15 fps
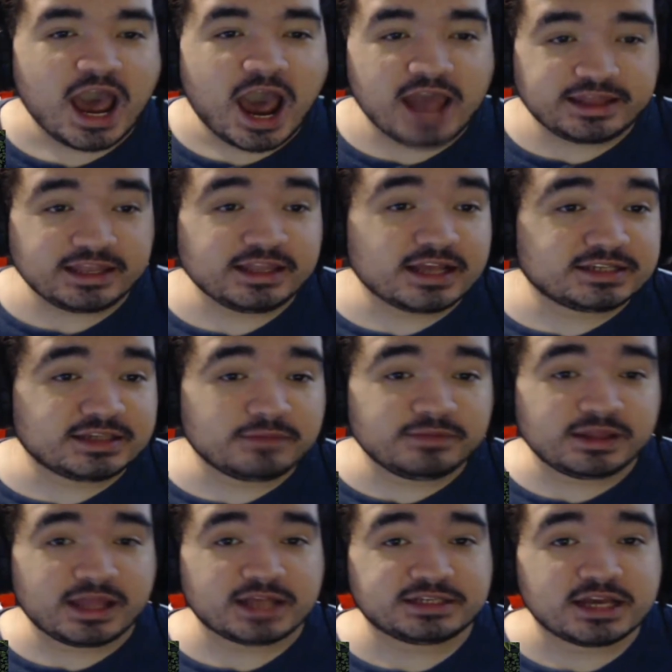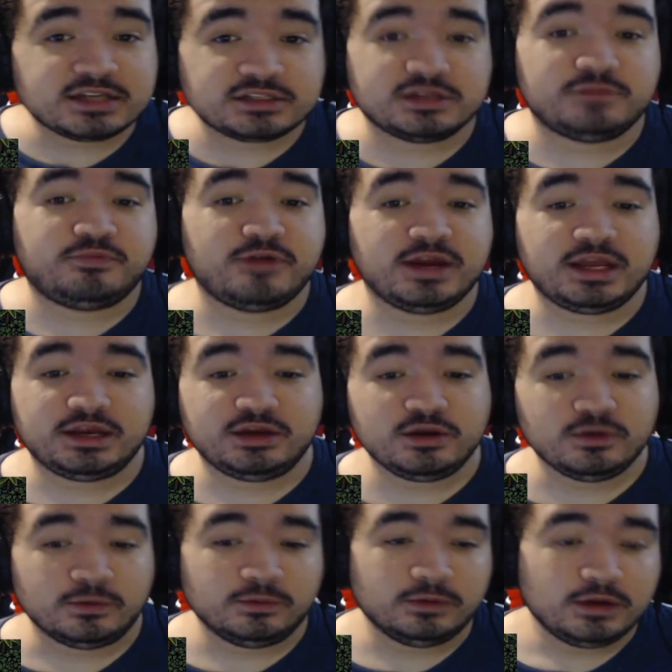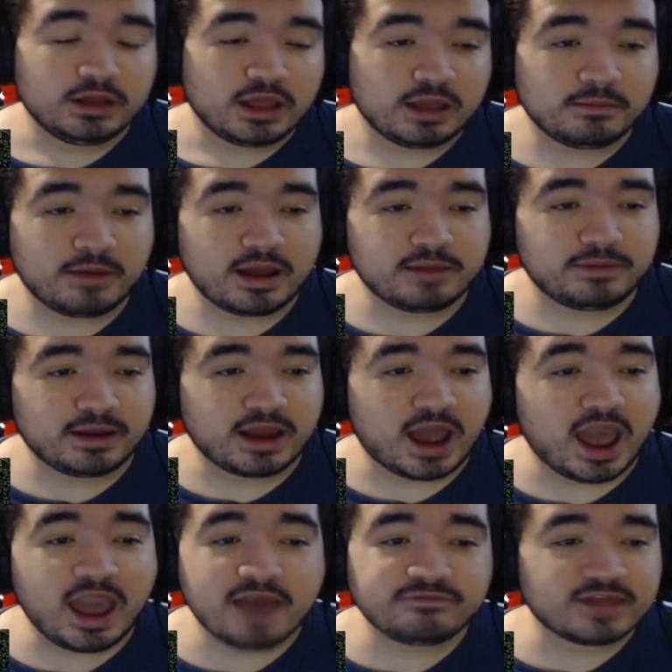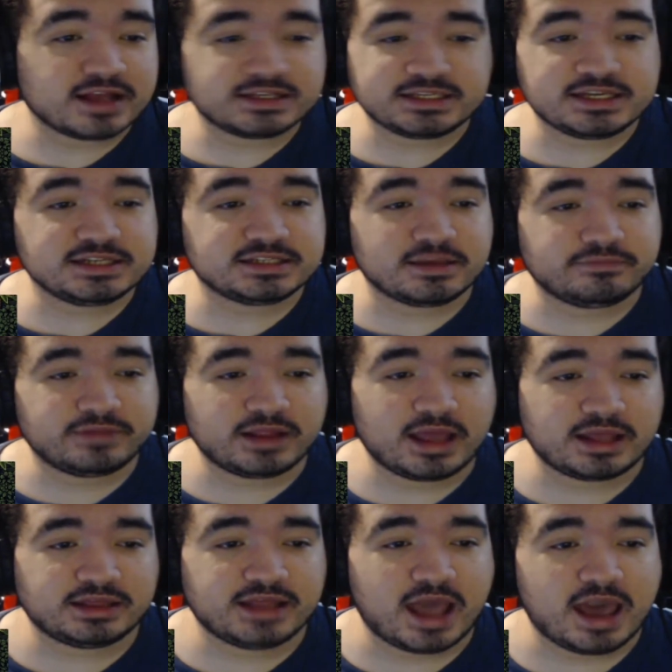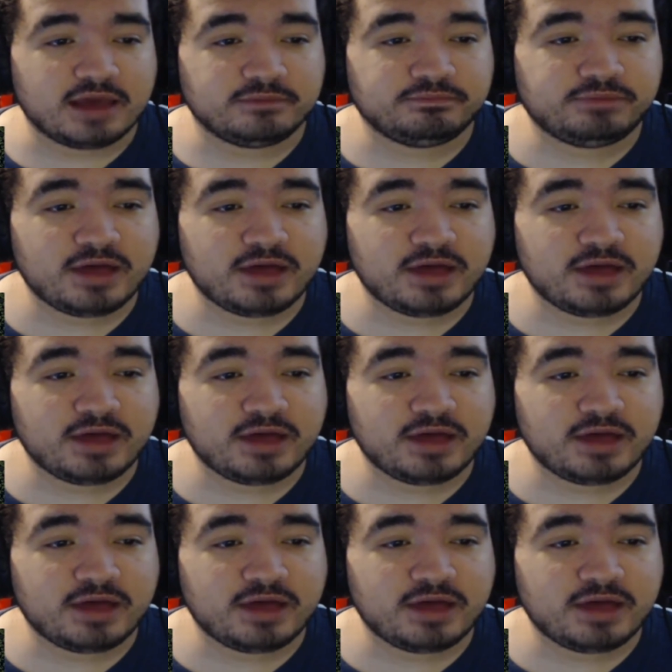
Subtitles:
I think that's something that's actually pretty new, in my opinion. I have not seen something like that.